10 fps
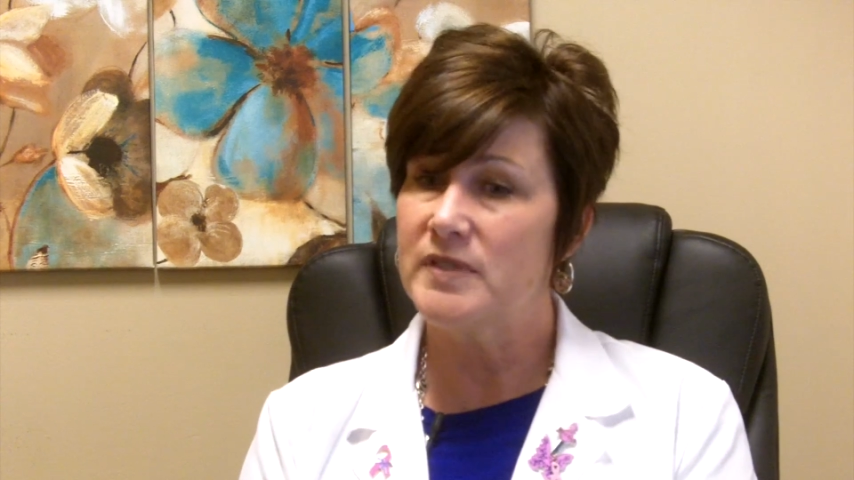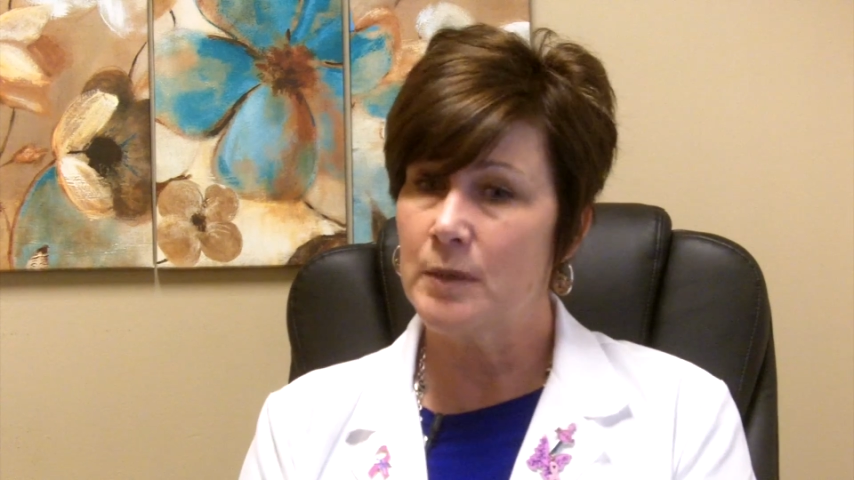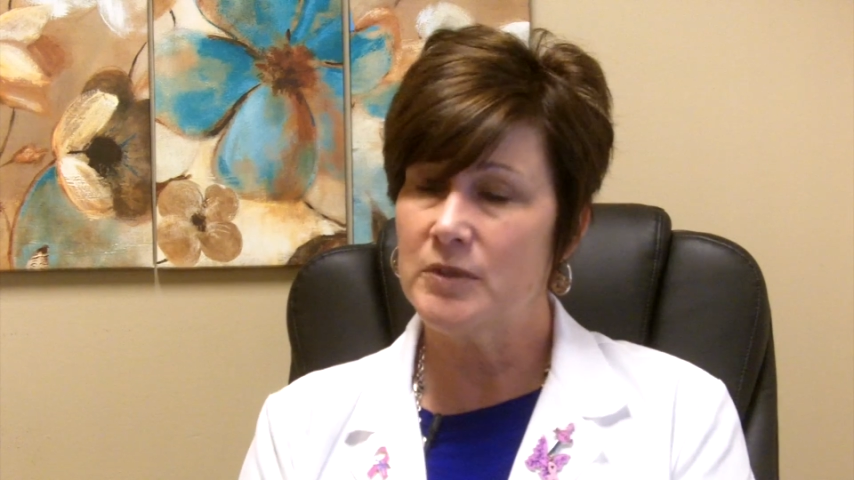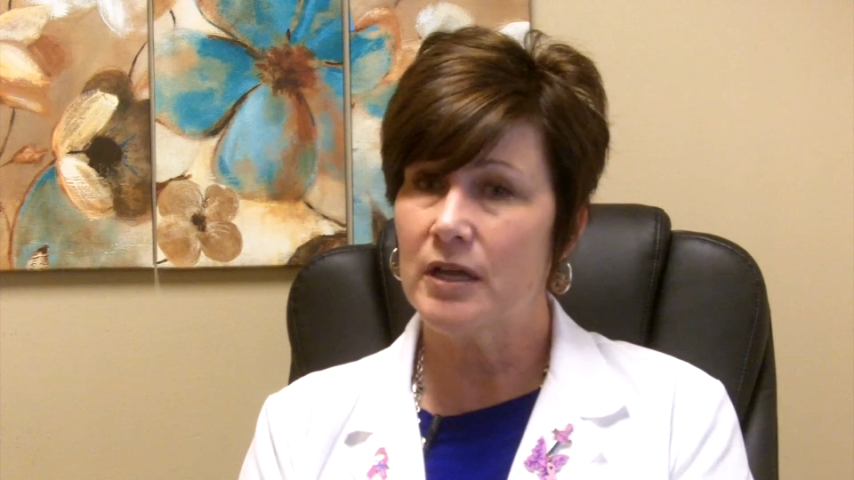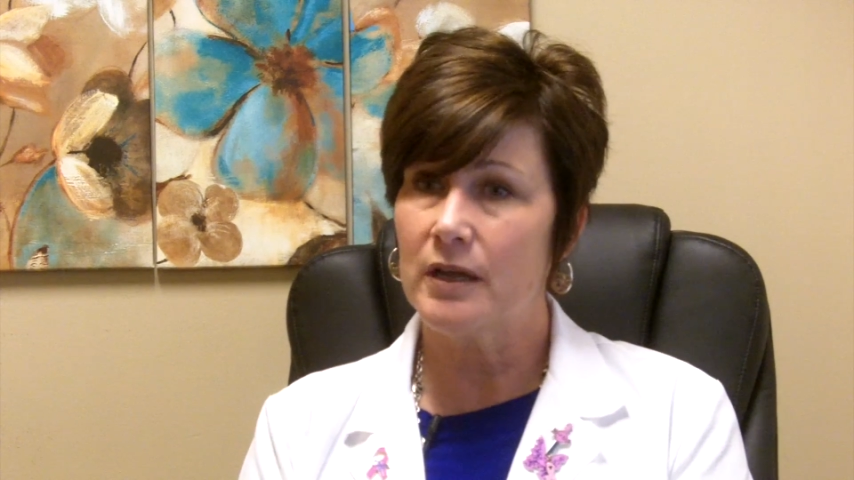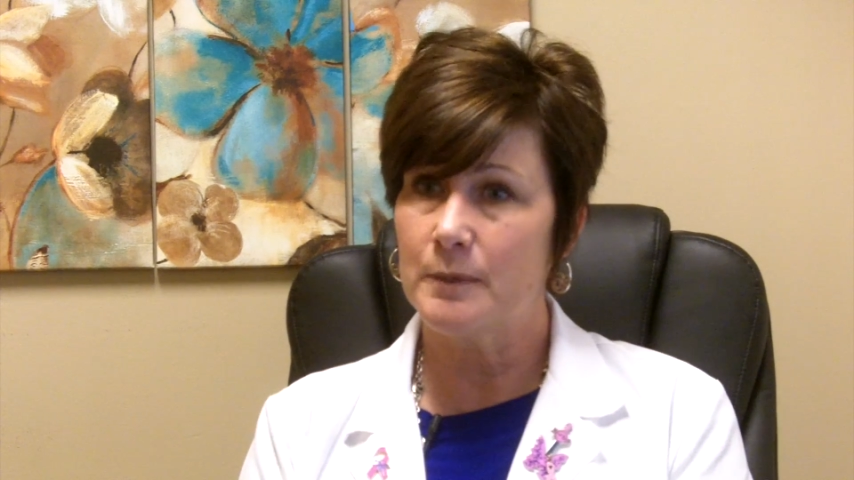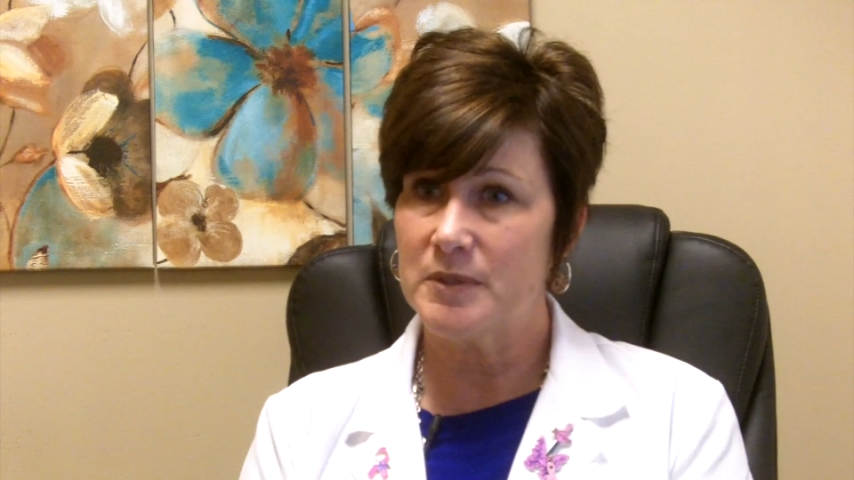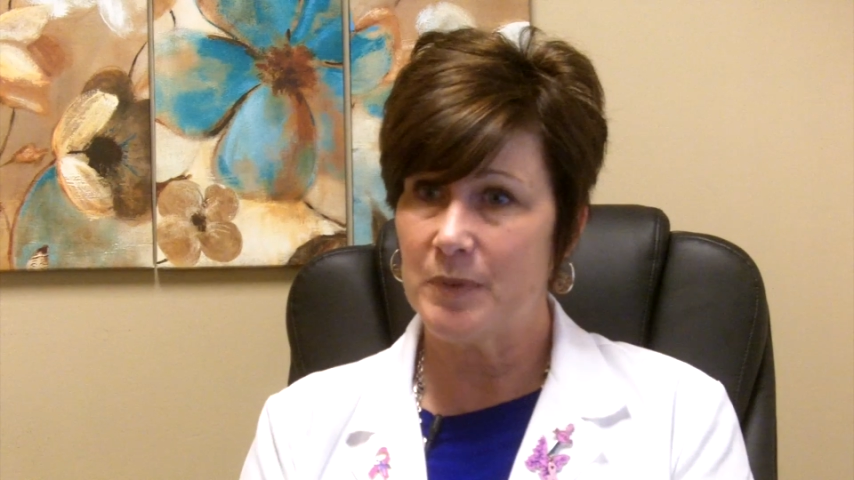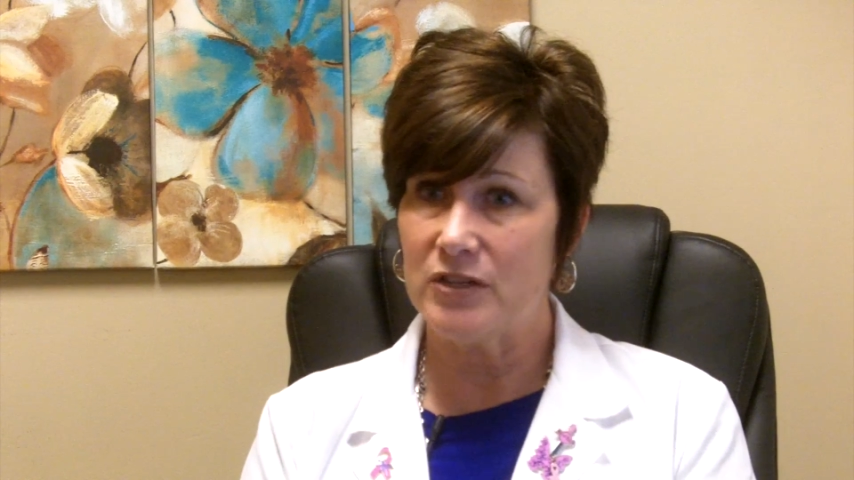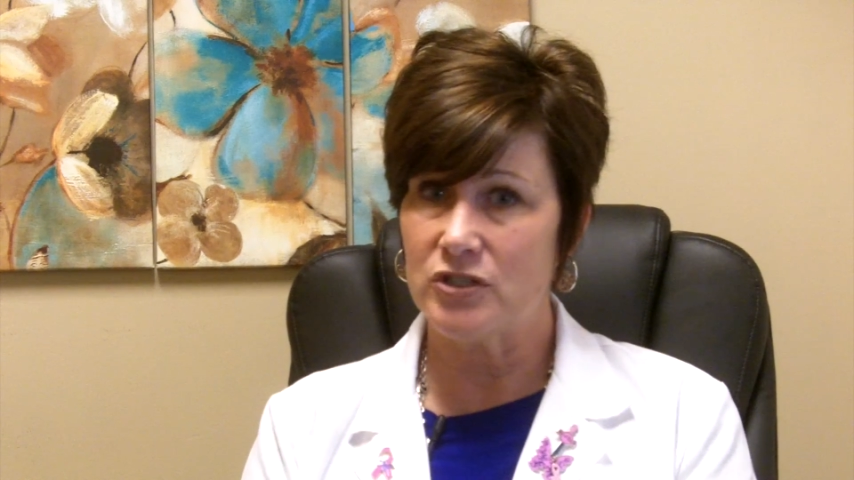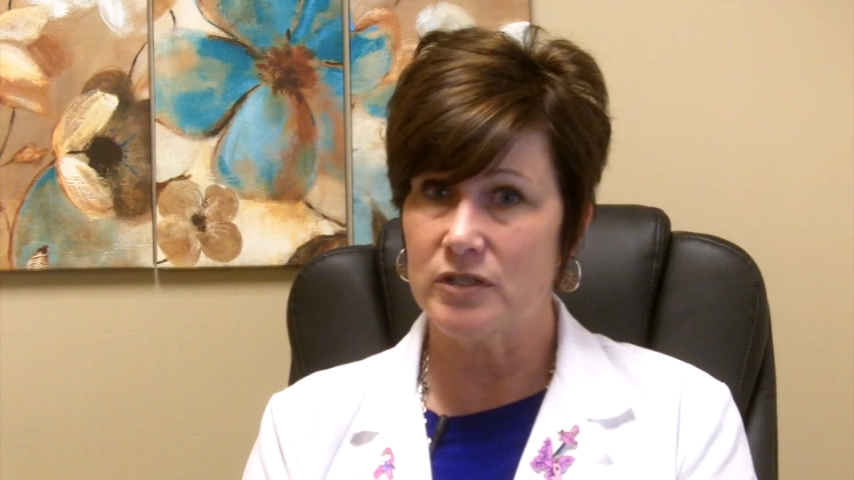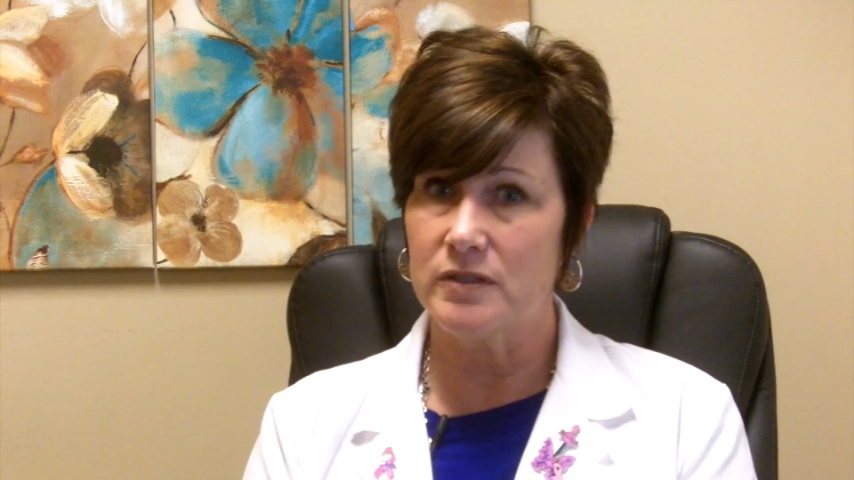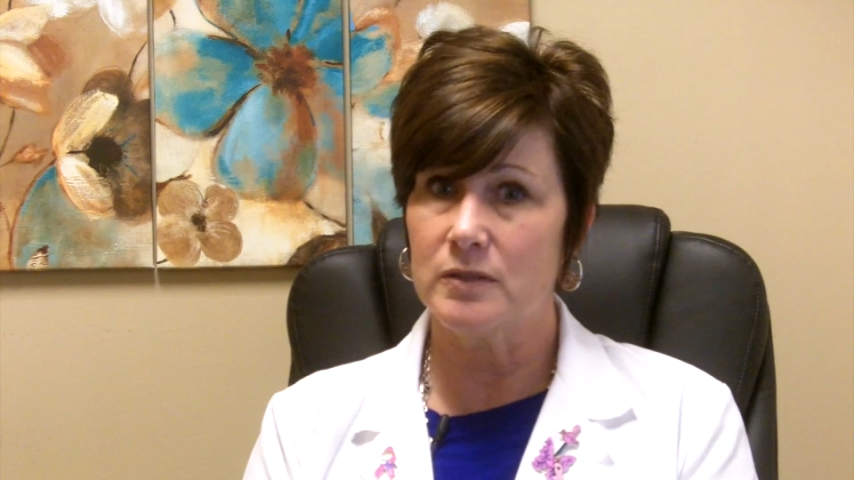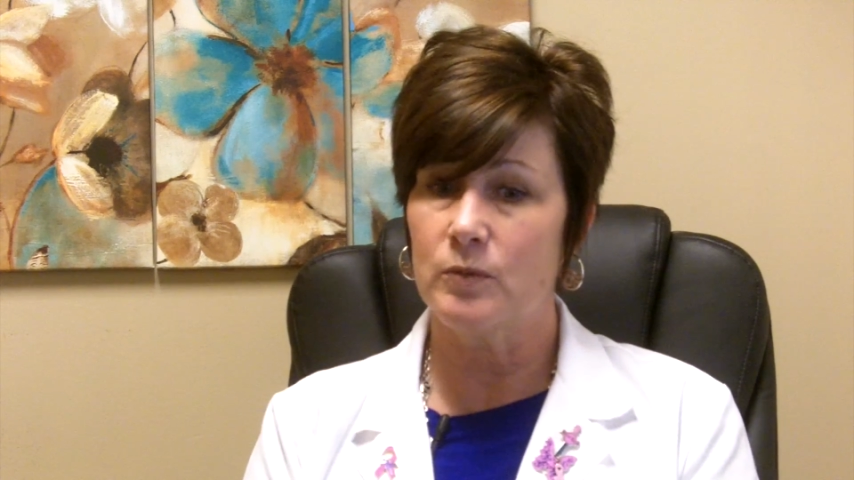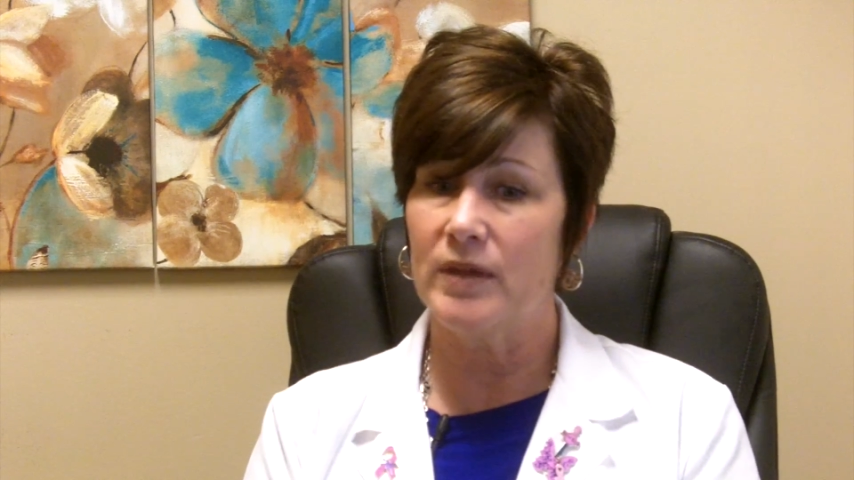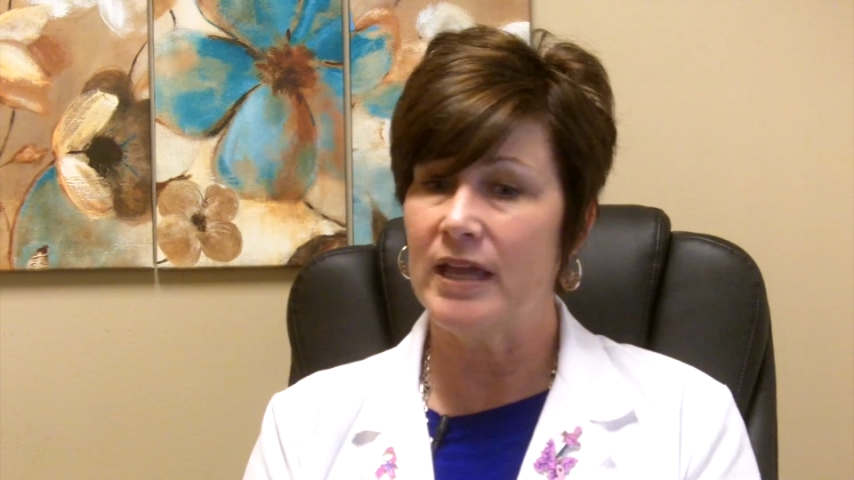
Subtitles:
Sometimes patients,